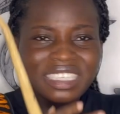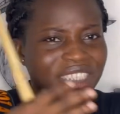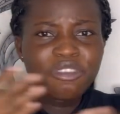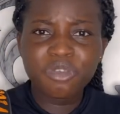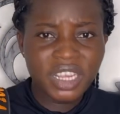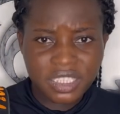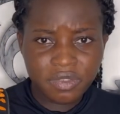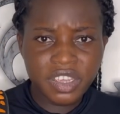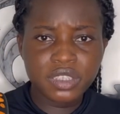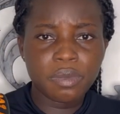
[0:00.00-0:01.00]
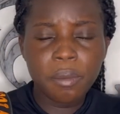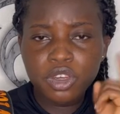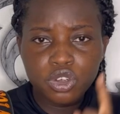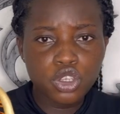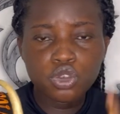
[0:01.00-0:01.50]
different events. But make
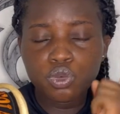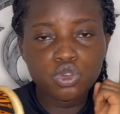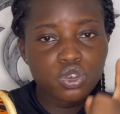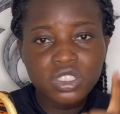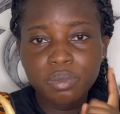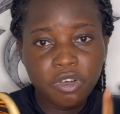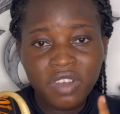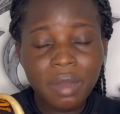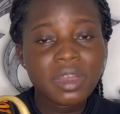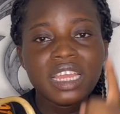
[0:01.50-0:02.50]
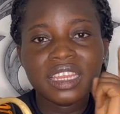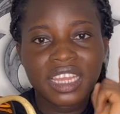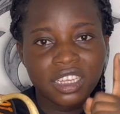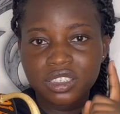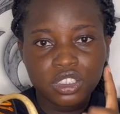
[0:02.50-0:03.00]
sure you use the proverb
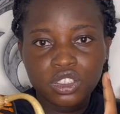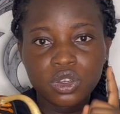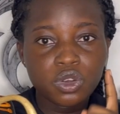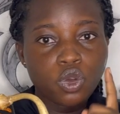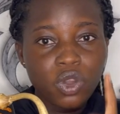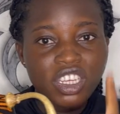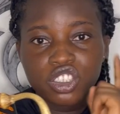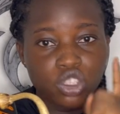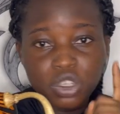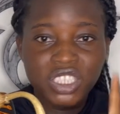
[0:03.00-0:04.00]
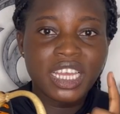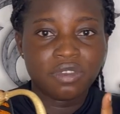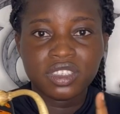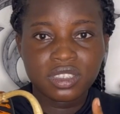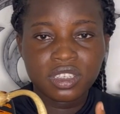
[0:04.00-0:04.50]
that is going to go in a church
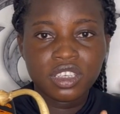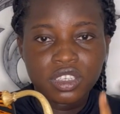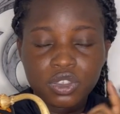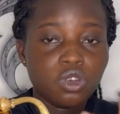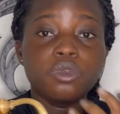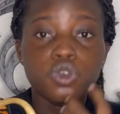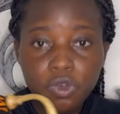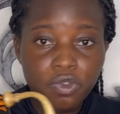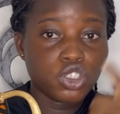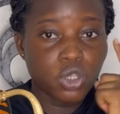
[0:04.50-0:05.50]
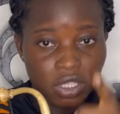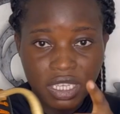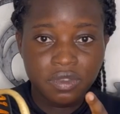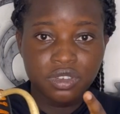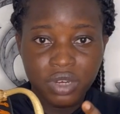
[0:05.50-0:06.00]
service. It's going to be good for church
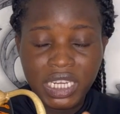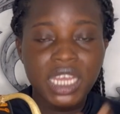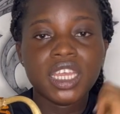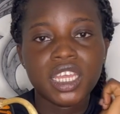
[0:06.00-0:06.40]
service rather.